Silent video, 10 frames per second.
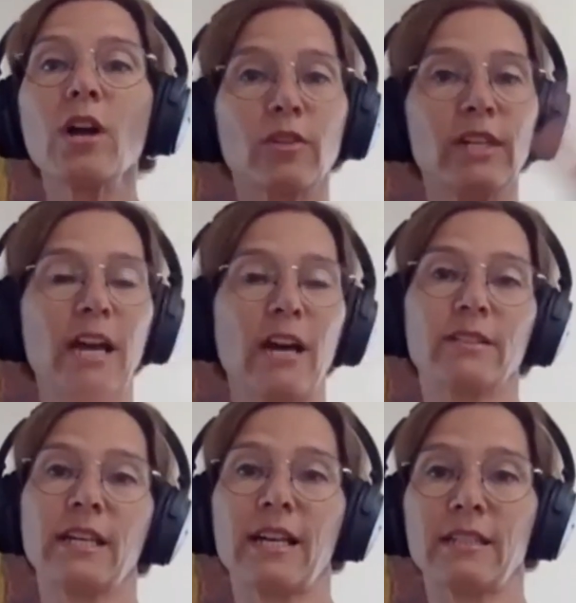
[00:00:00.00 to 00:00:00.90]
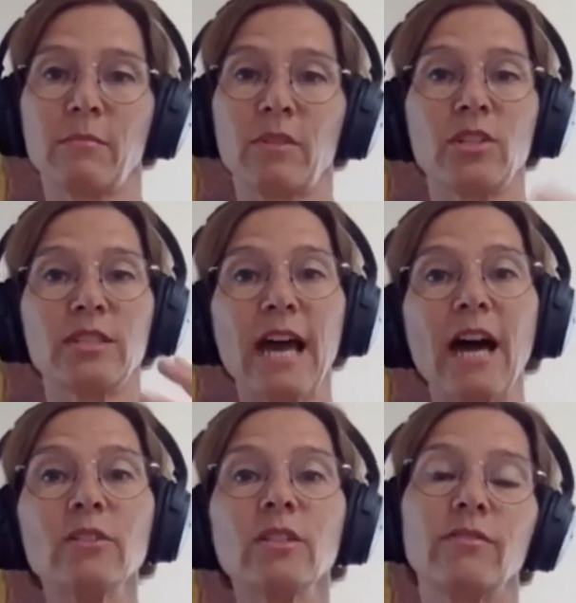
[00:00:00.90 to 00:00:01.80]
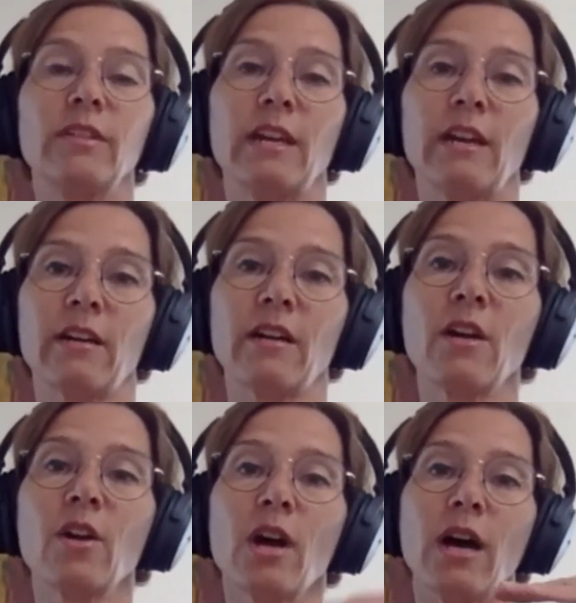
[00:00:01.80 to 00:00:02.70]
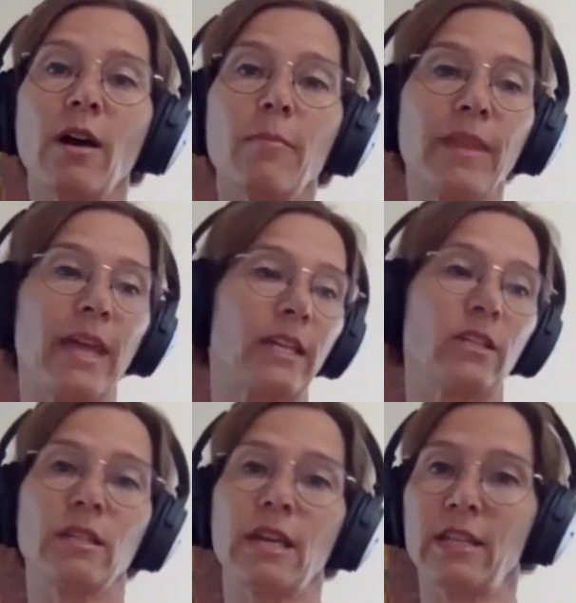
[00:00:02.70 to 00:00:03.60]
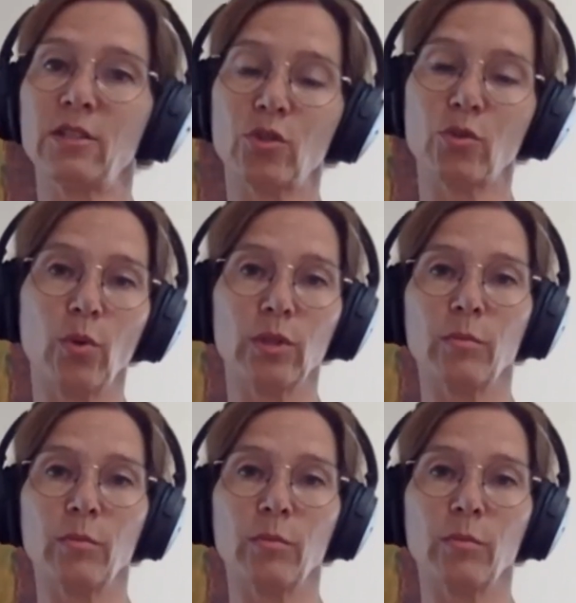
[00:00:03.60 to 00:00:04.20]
greenhouse gas emissions out of the air and store them